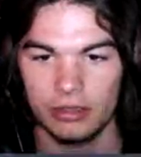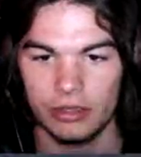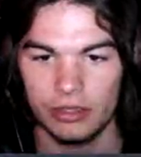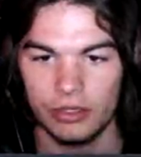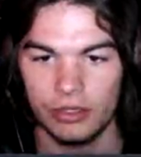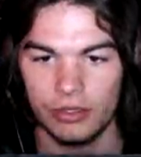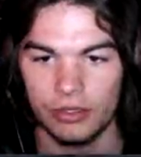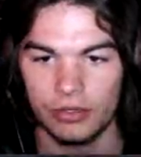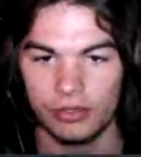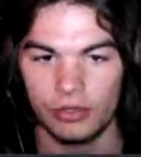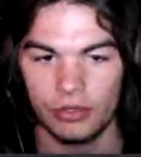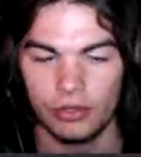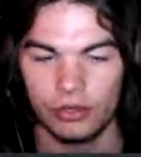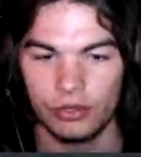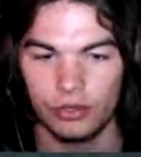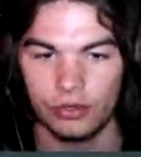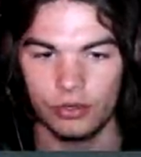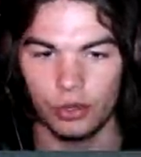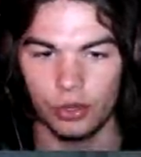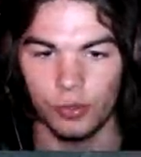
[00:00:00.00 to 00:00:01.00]
This is your
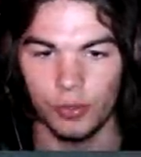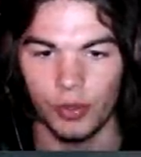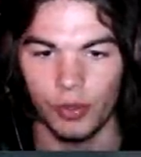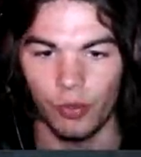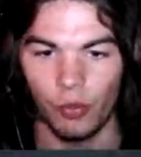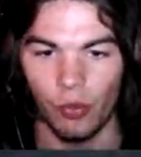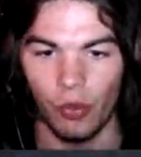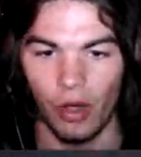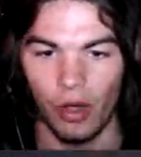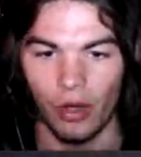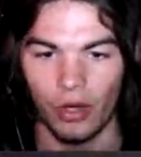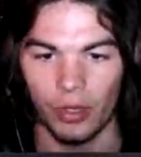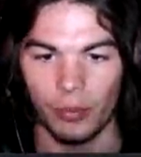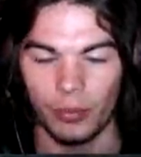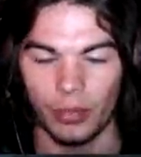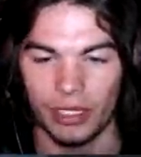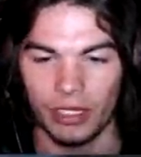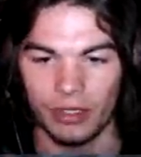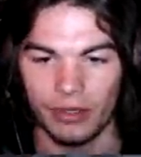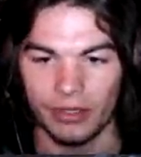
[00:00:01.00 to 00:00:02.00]
stupid water
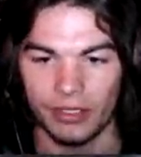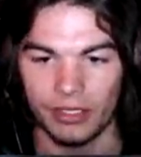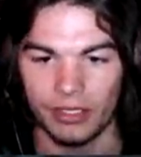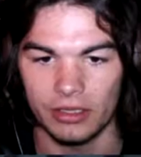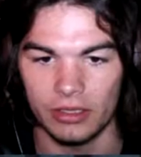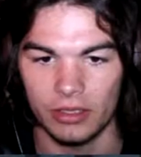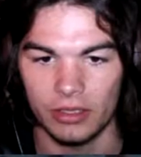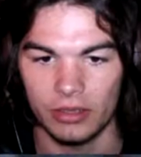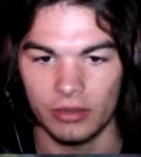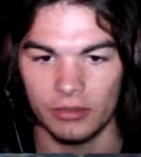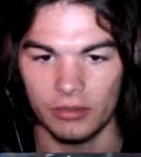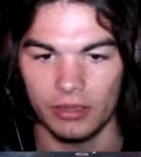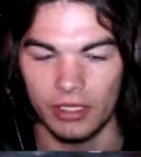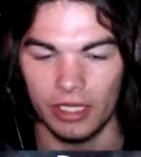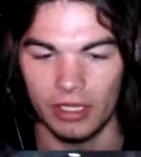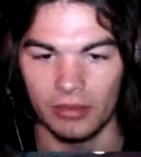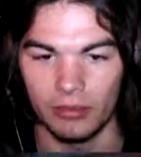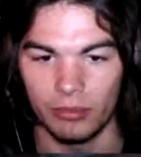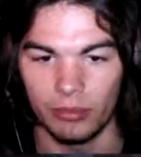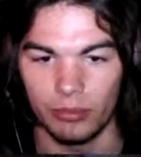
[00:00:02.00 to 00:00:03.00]
bottle, you
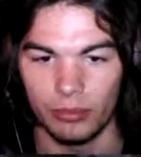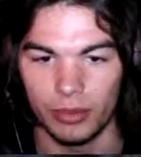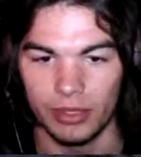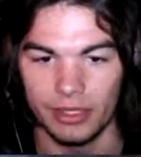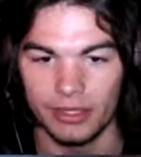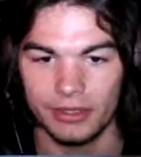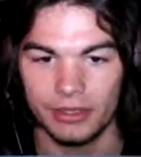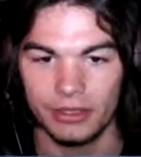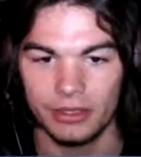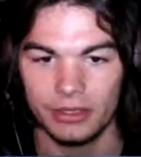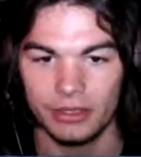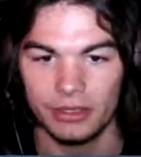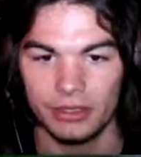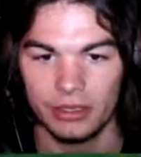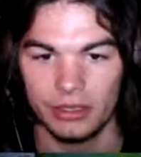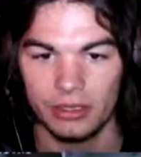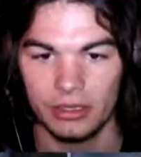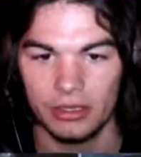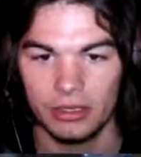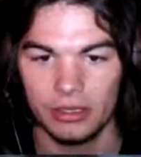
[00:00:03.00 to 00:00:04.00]
dumb bitch.
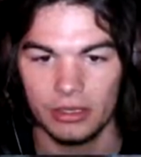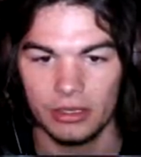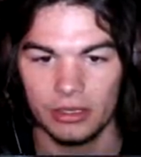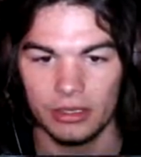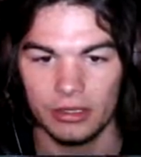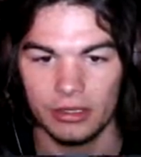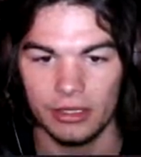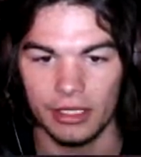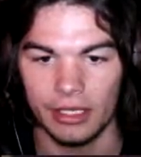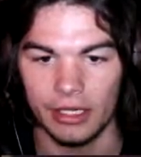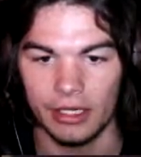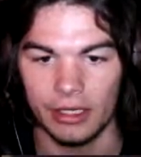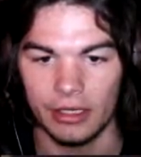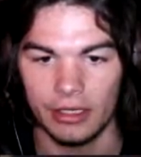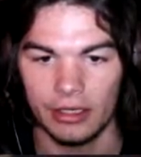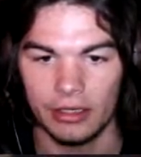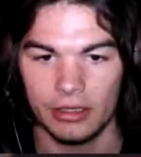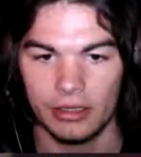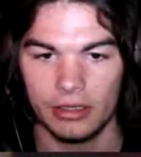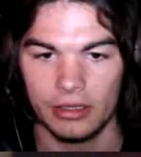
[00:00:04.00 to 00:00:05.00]
There.
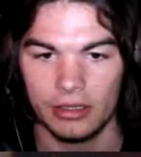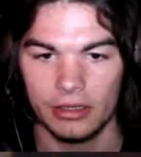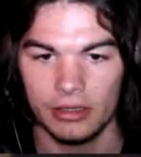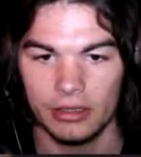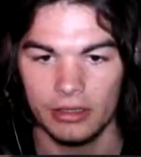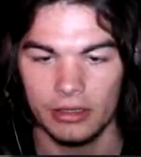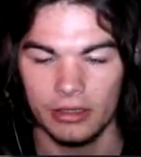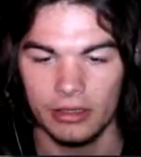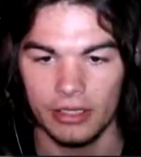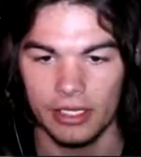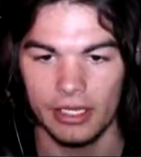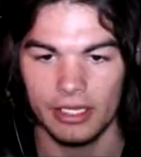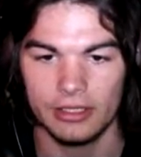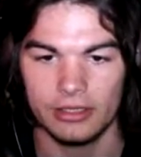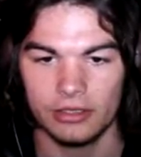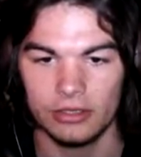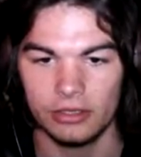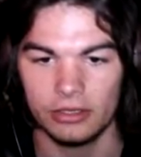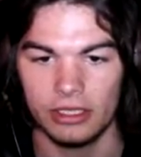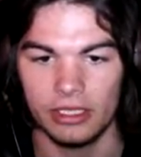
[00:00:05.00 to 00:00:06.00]

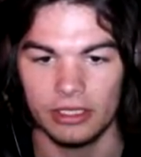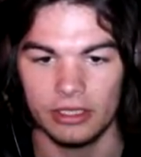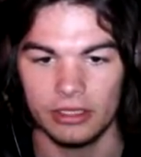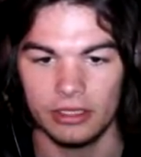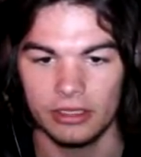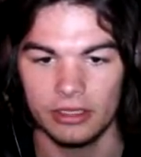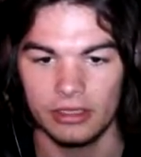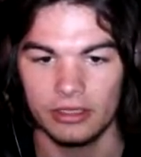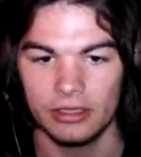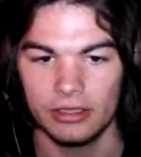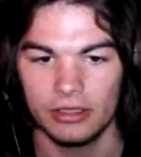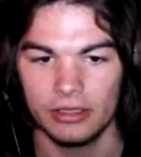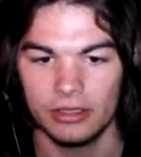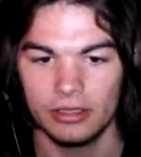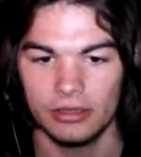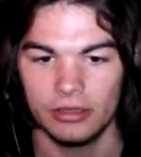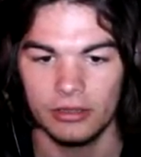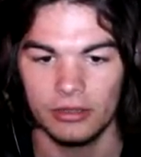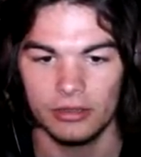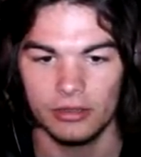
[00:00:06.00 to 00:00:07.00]
Thanks, good luck.
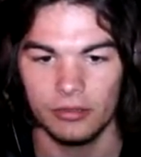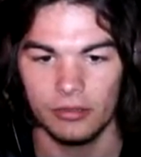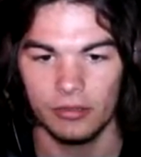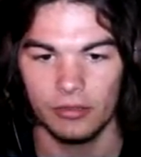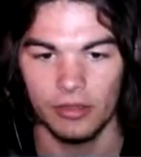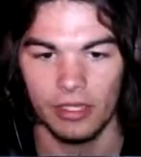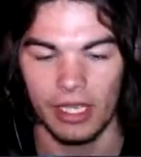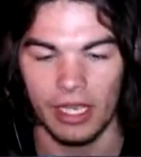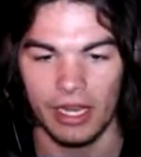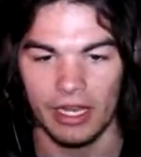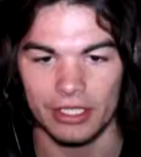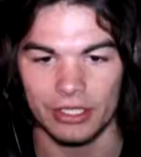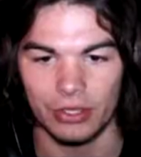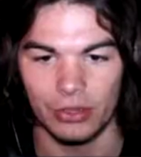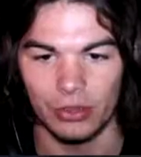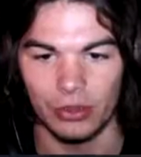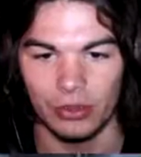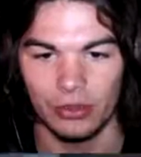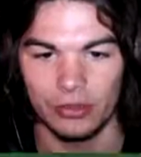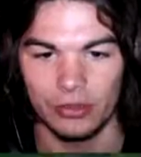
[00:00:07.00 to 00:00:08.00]

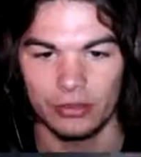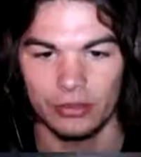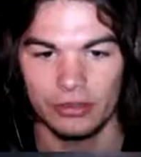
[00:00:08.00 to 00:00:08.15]
Asshole.